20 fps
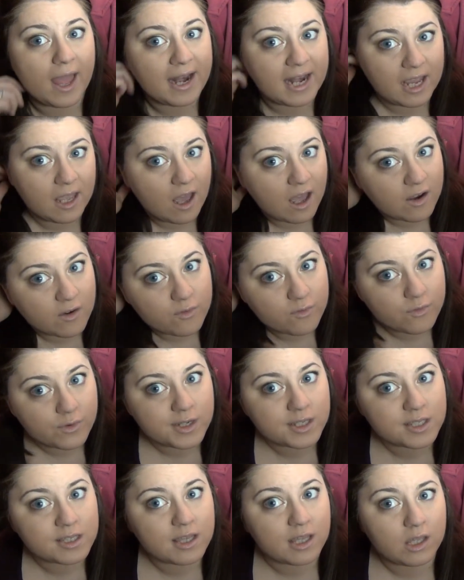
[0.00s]
any kind of
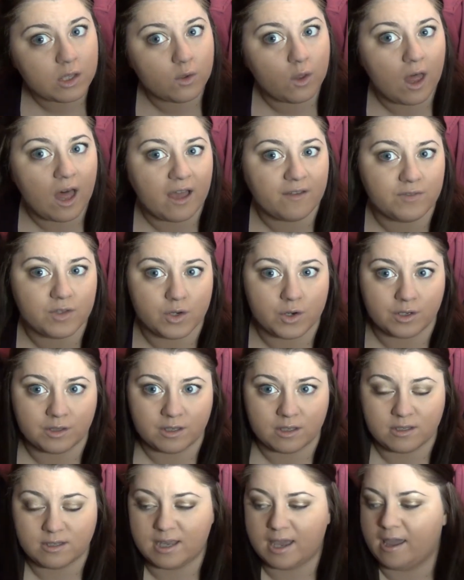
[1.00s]
frizz that you'll have during
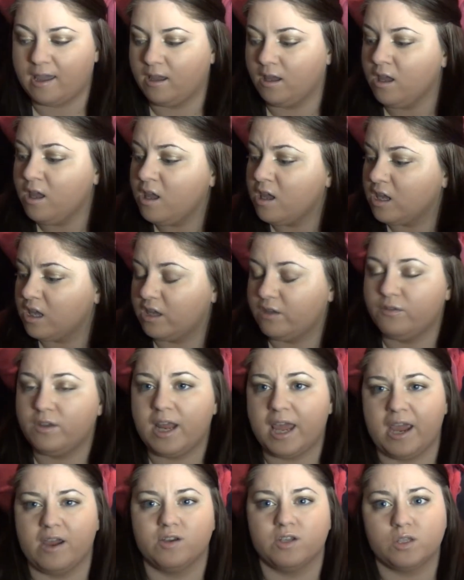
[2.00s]
the day, even
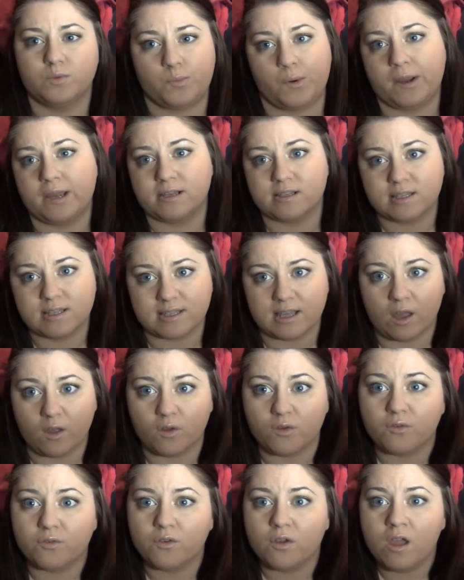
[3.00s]
hairspray
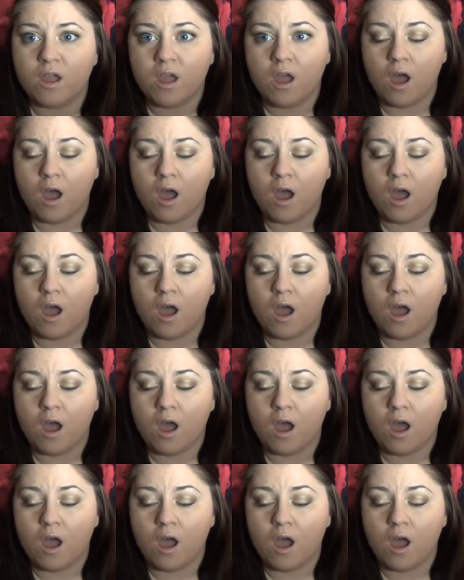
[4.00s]
itself.